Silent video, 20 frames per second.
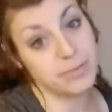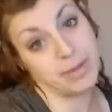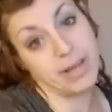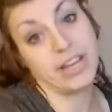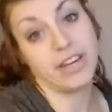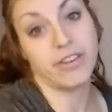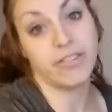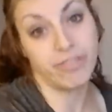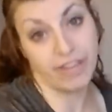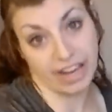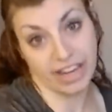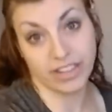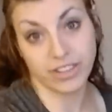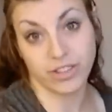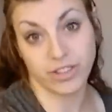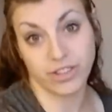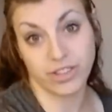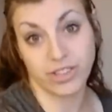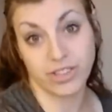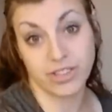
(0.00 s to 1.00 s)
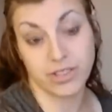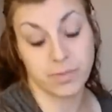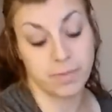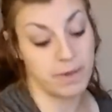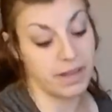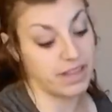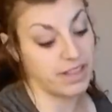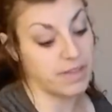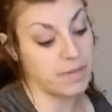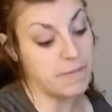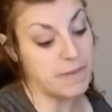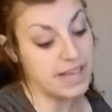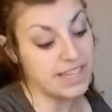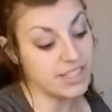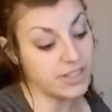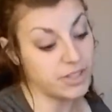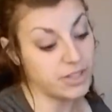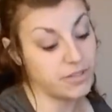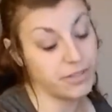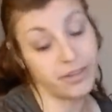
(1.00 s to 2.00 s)
manufacturers, but the
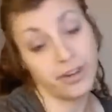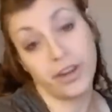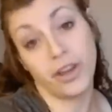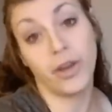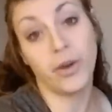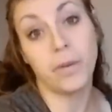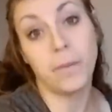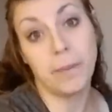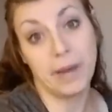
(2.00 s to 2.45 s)
message for you